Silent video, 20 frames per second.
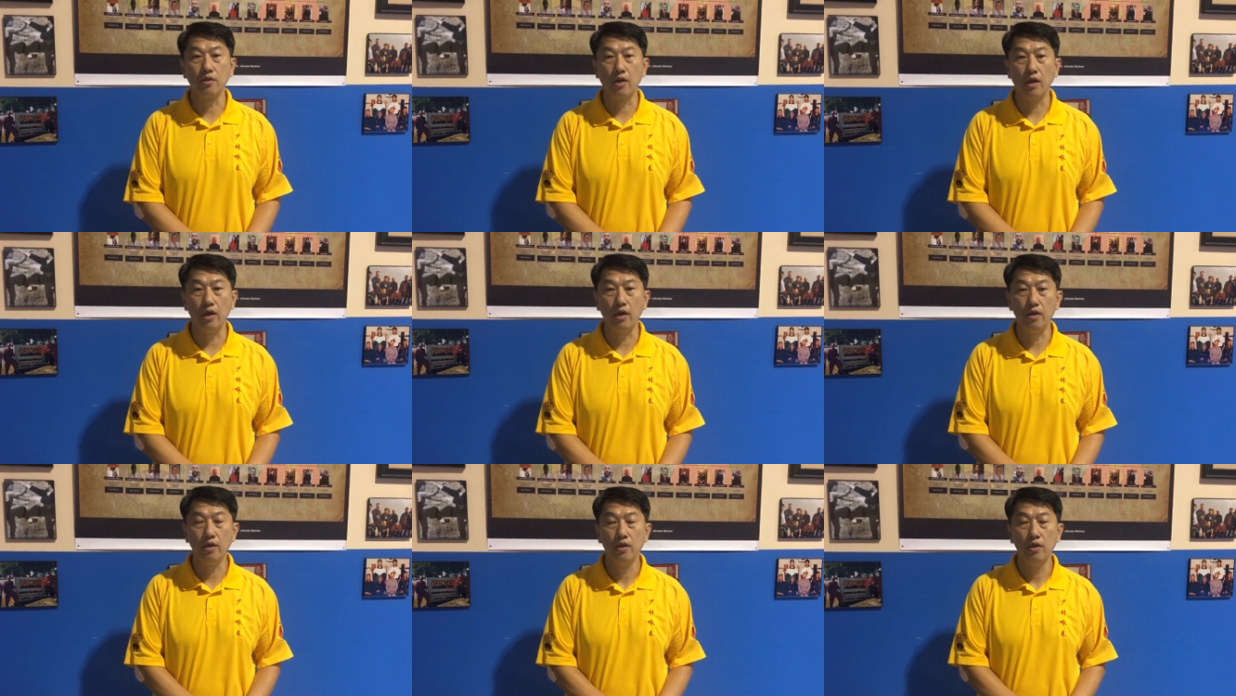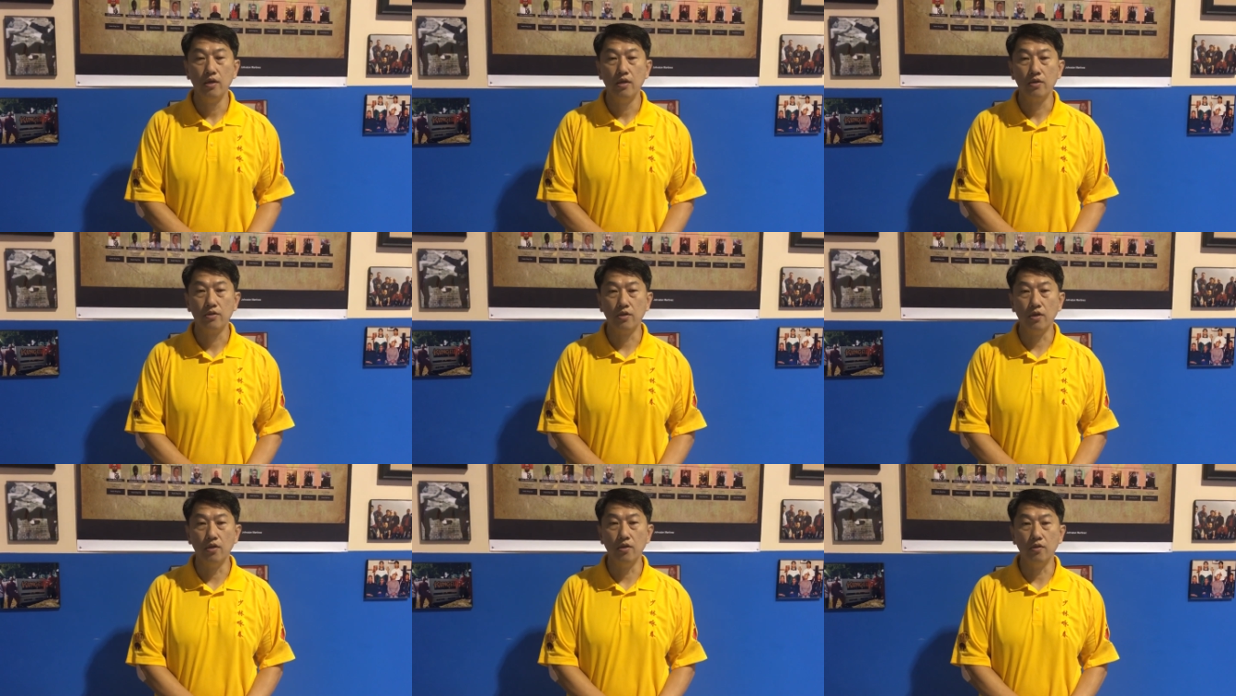Okay,
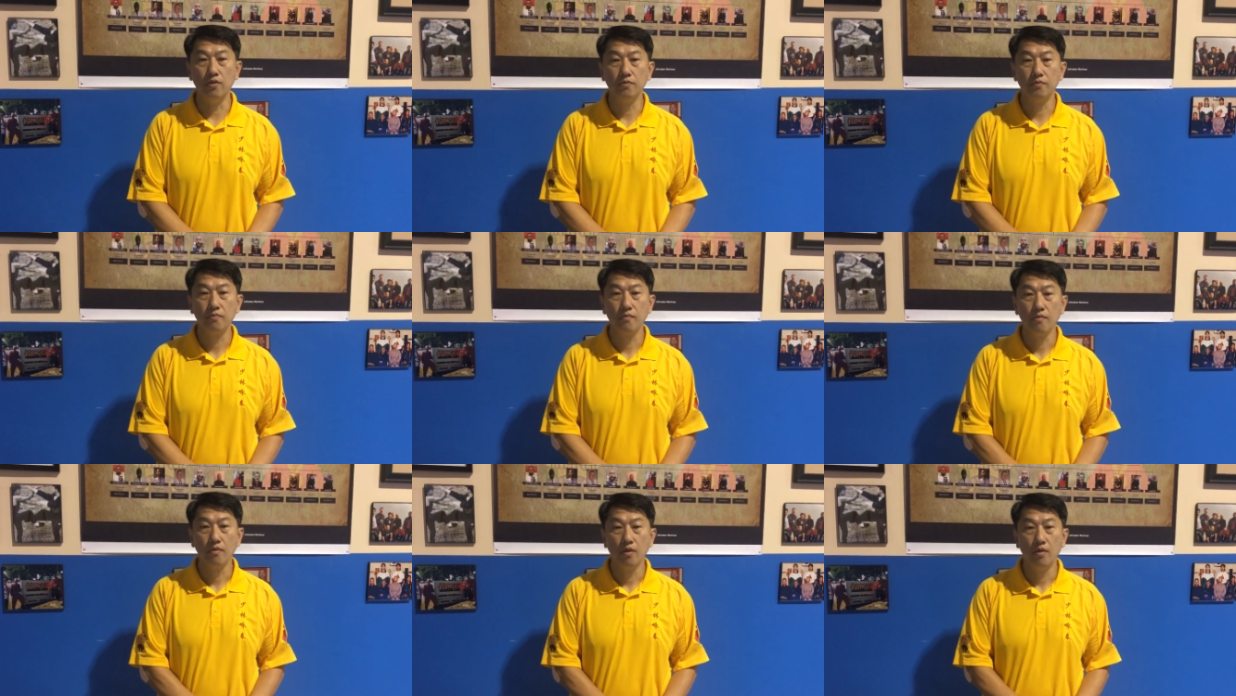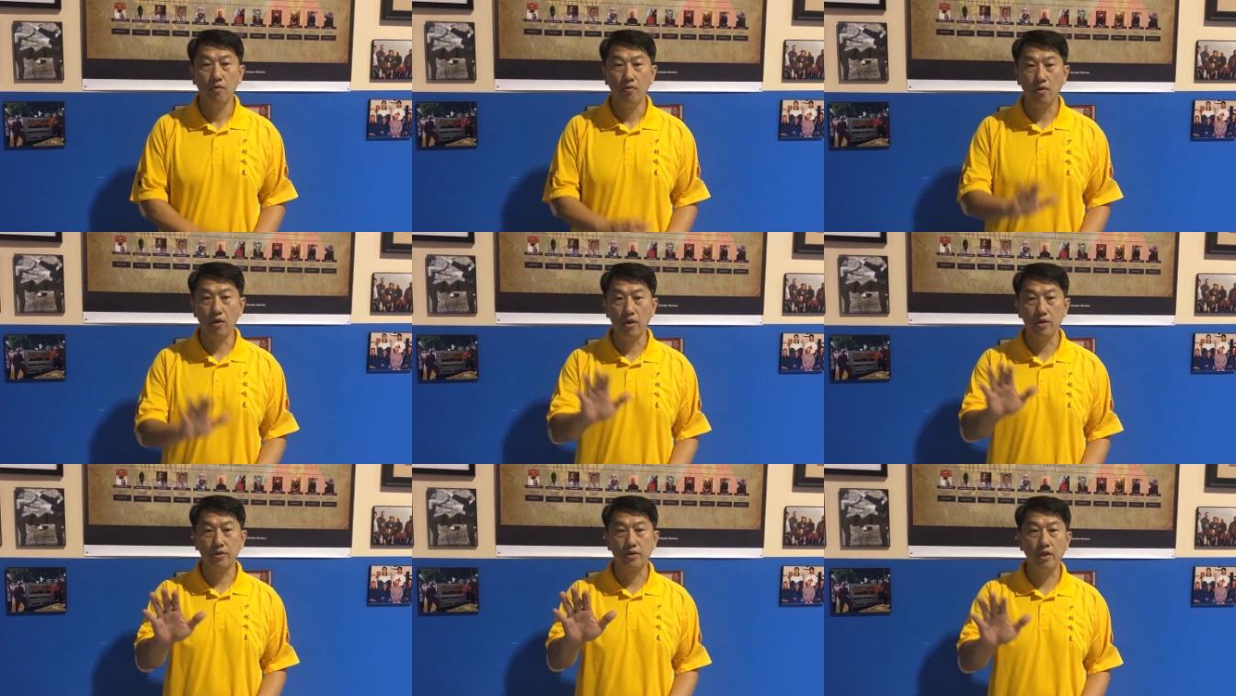so
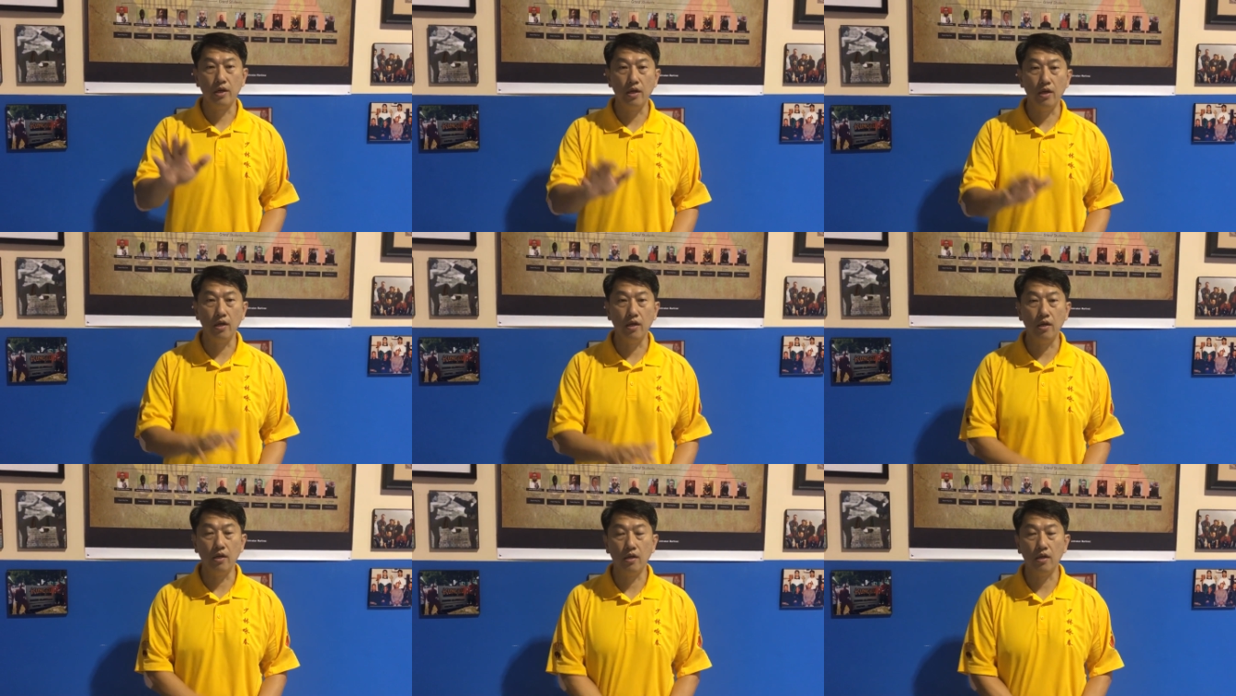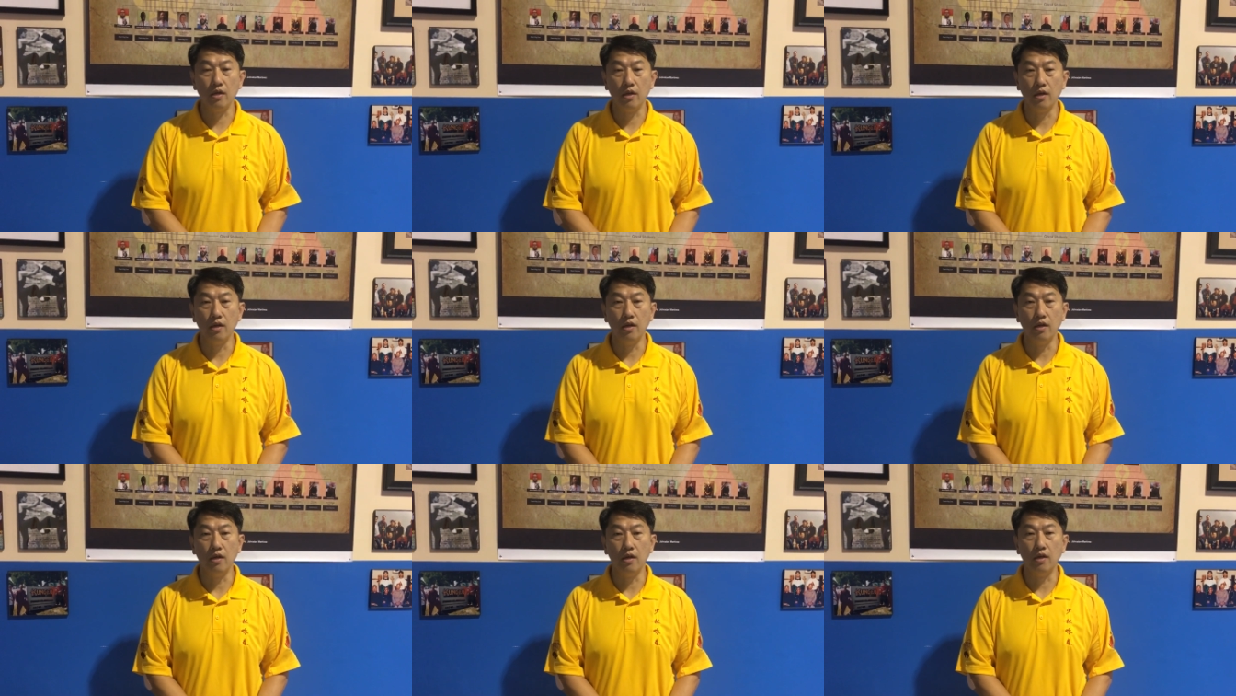want to say
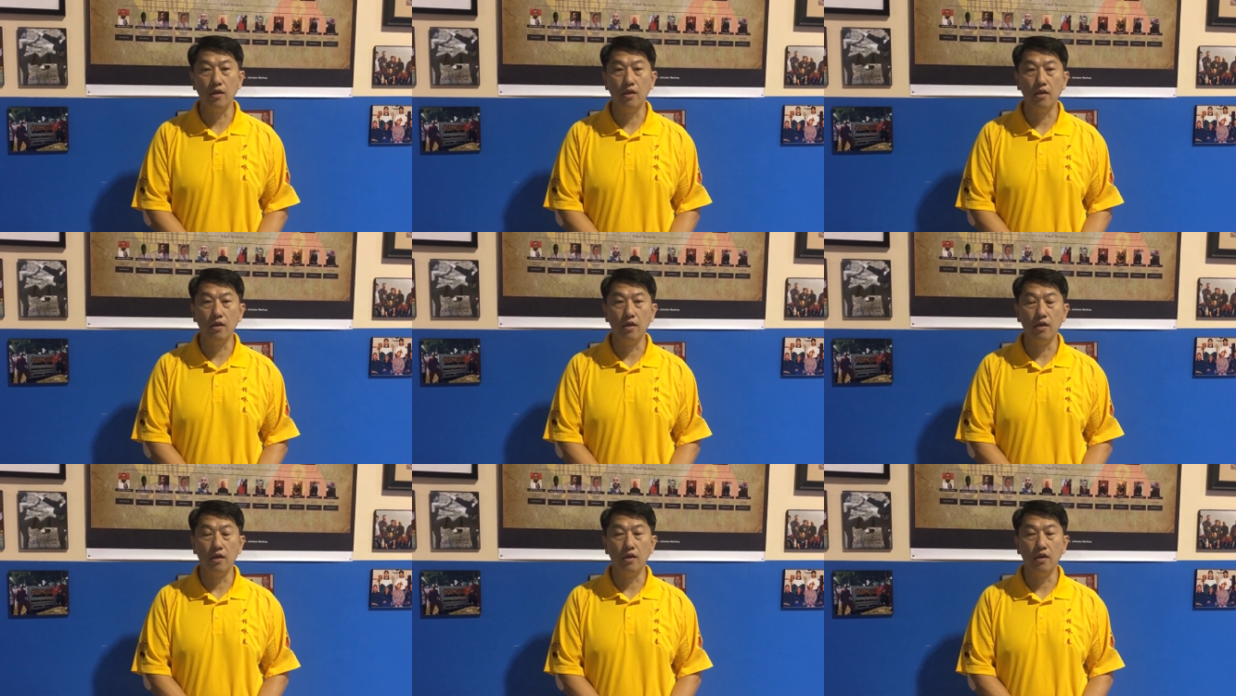uh, uh,